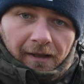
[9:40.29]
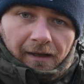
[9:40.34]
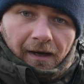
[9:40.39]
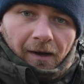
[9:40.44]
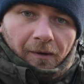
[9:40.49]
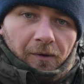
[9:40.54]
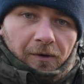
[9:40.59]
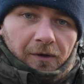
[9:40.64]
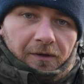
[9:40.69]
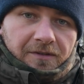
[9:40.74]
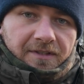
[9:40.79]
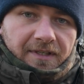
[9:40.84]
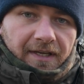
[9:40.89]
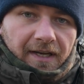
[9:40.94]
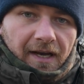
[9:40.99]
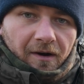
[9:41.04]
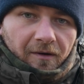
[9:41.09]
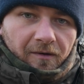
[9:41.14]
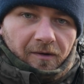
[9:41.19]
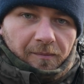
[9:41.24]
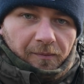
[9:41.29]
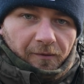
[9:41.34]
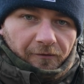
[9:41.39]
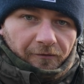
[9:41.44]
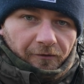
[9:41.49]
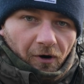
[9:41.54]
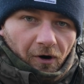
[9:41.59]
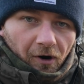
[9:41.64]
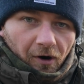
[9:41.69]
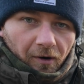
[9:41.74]
I want to see how it
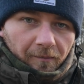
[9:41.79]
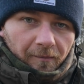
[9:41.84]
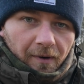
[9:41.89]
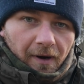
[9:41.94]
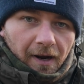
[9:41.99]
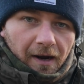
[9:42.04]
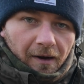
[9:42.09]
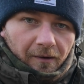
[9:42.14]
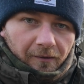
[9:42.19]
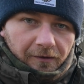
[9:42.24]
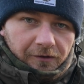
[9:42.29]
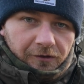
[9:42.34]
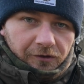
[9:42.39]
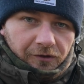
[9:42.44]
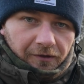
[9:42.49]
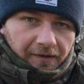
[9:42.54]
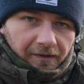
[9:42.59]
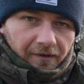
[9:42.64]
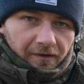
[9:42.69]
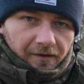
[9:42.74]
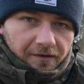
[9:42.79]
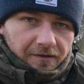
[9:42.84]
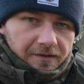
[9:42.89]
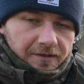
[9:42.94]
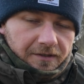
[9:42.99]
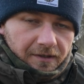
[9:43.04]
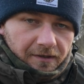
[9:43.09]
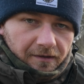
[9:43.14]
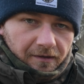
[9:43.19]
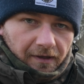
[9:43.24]
performs, how it
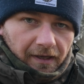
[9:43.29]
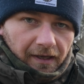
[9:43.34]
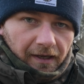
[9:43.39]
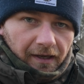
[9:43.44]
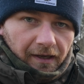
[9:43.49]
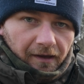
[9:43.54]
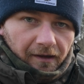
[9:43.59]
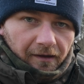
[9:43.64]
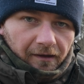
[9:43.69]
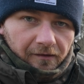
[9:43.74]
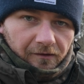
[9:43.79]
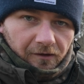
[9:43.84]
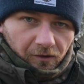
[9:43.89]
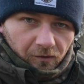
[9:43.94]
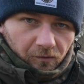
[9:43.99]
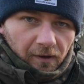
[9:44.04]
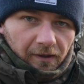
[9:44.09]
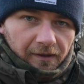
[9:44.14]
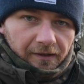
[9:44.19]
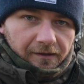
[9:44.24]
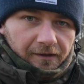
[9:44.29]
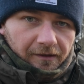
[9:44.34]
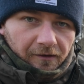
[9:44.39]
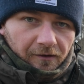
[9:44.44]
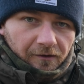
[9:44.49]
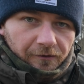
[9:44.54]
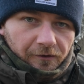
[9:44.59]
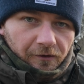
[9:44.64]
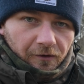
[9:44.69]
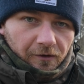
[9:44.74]
triggers, and the quality,
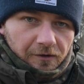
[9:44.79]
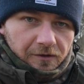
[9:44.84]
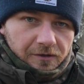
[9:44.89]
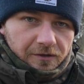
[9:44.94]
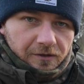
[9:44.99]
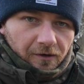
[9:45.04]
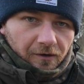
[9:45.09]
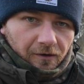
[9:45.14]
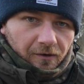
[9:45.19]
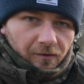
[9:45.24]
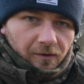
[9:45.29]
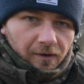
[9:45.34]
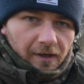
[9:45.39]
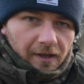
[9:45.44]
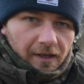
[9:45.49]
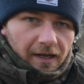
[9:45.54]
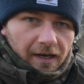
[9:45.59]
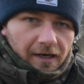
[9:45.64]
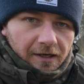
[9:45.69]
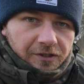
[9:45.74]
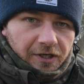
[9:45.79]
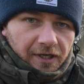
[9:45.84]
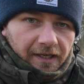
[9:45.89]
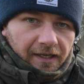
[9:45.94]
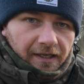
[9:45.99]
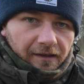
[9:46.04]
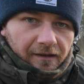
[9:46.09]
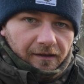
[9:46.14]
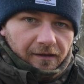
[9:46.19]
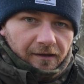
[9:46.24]
of course. So I'll
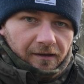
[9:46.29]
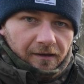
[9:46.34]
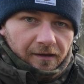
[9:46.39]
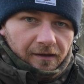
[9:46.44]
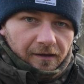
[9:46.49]
check in,